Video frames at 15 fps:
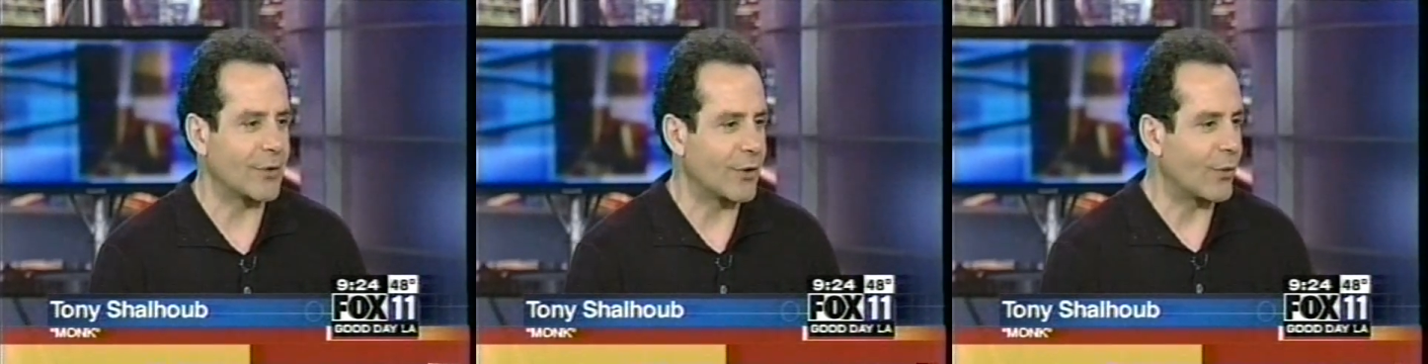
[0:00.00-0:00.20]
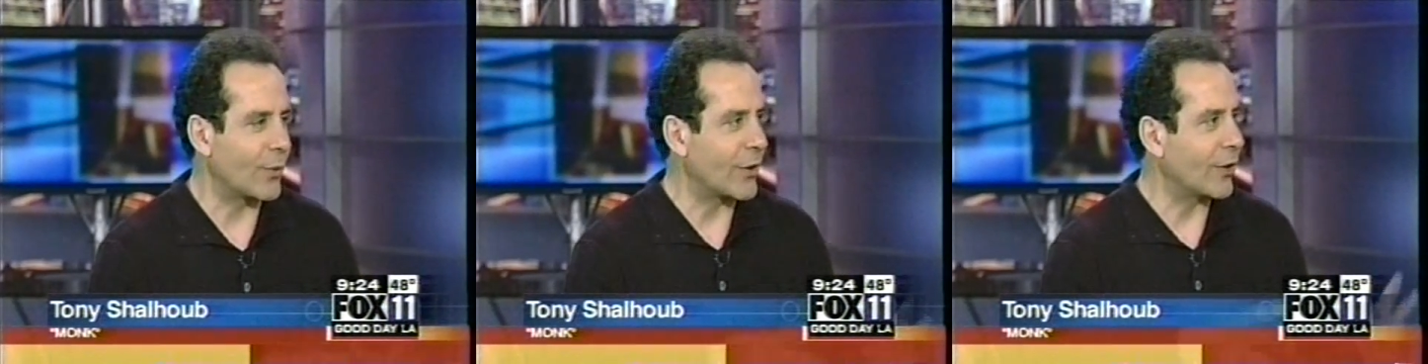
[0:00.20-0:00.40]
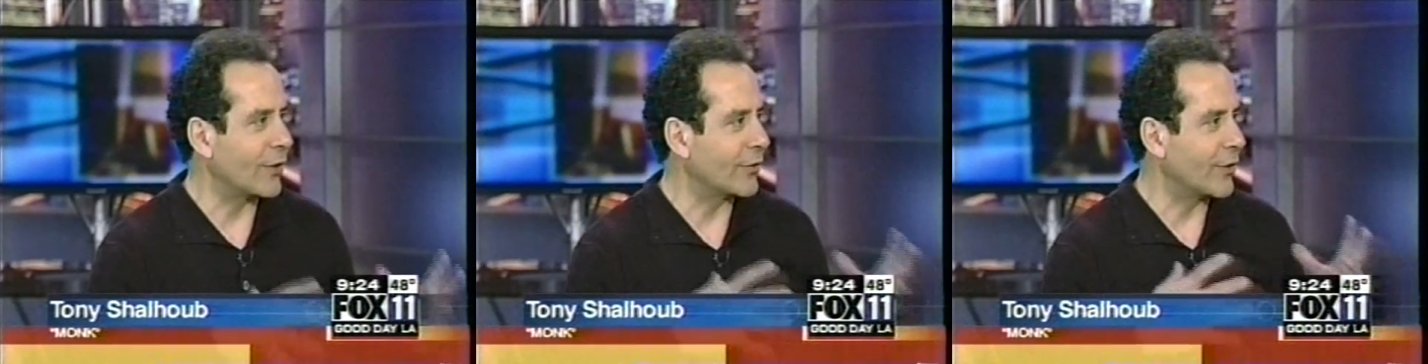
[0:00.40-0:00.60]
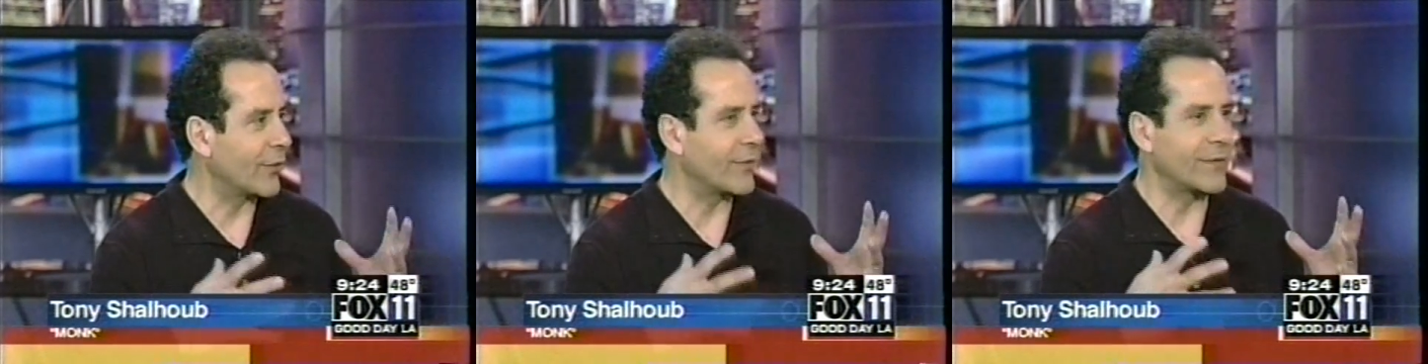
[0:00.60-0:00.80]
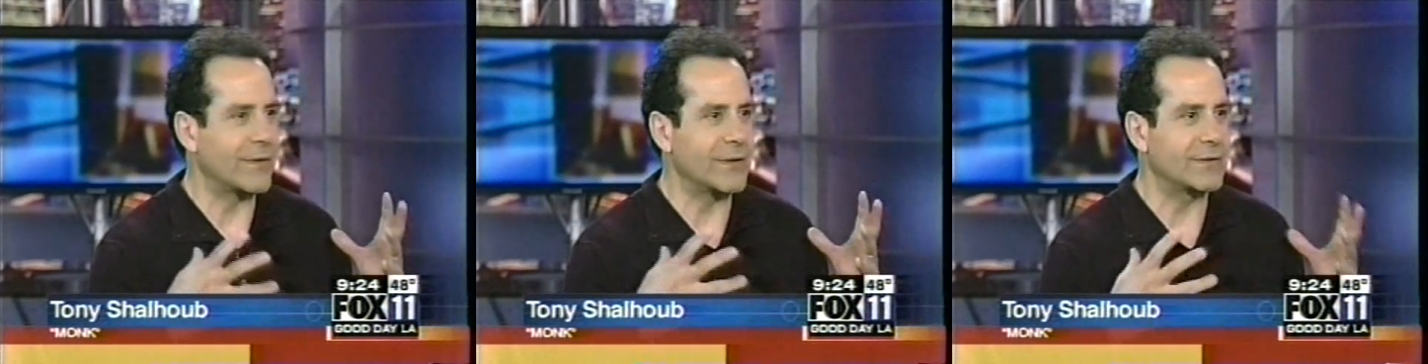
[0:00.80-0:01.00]
You know, we all know
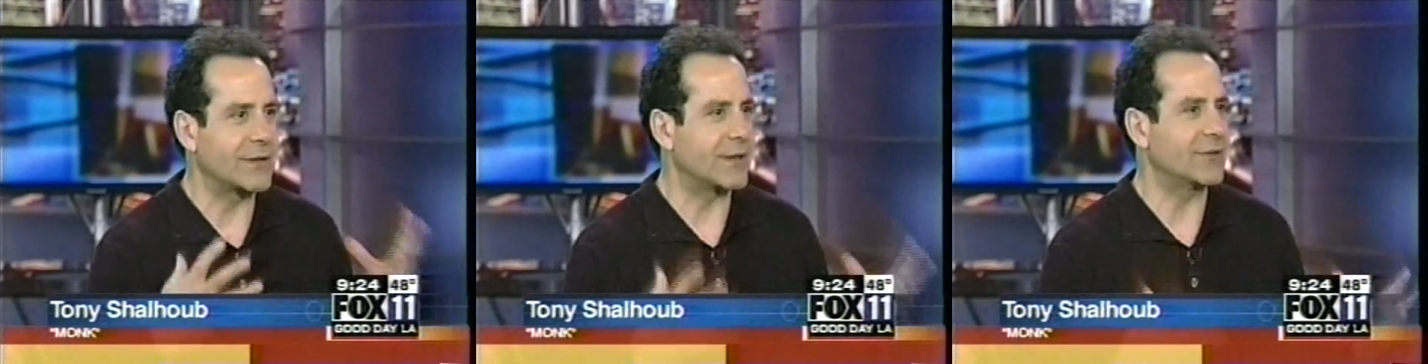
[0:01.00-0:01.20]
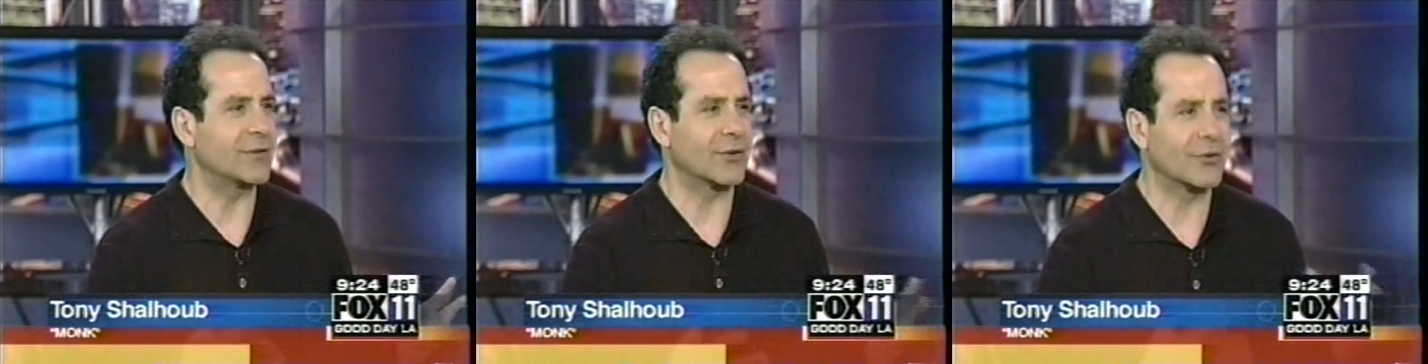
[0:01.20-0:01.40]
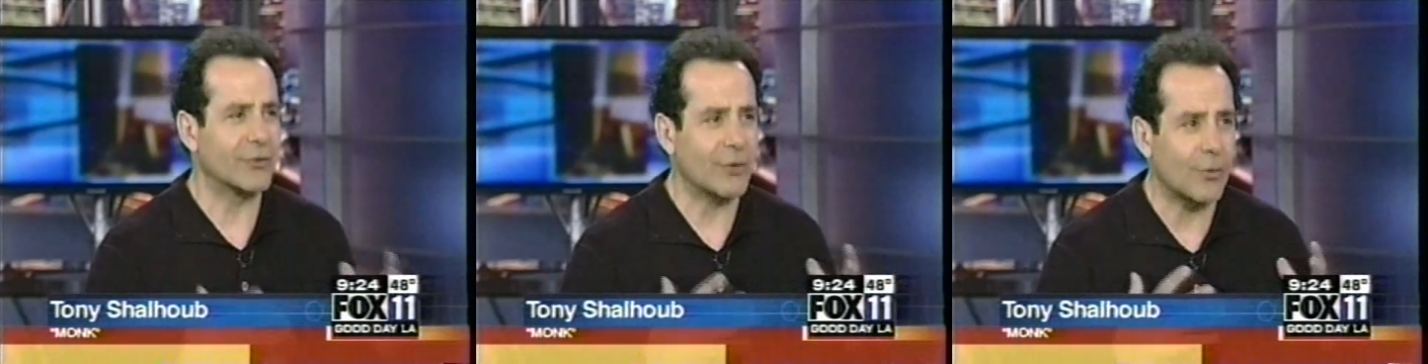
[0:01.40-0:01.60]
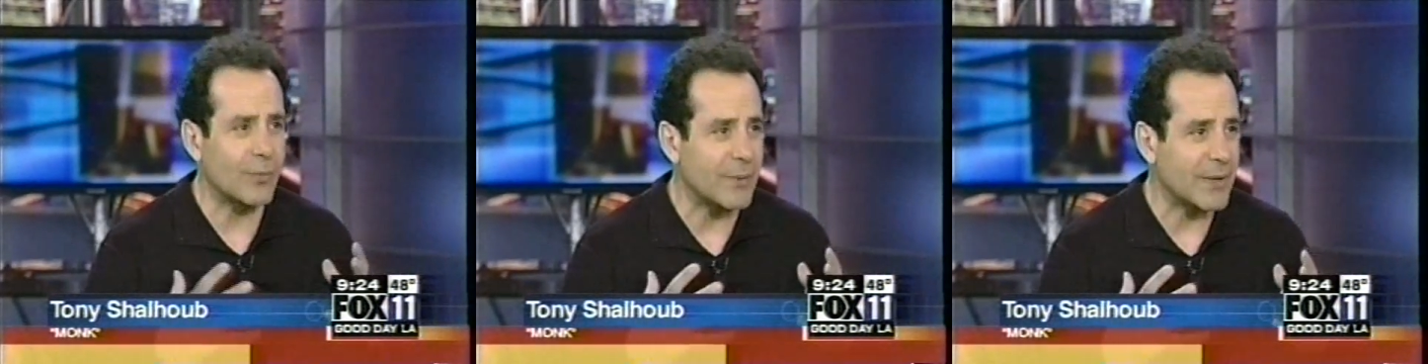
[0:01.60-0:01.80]
that these kids are so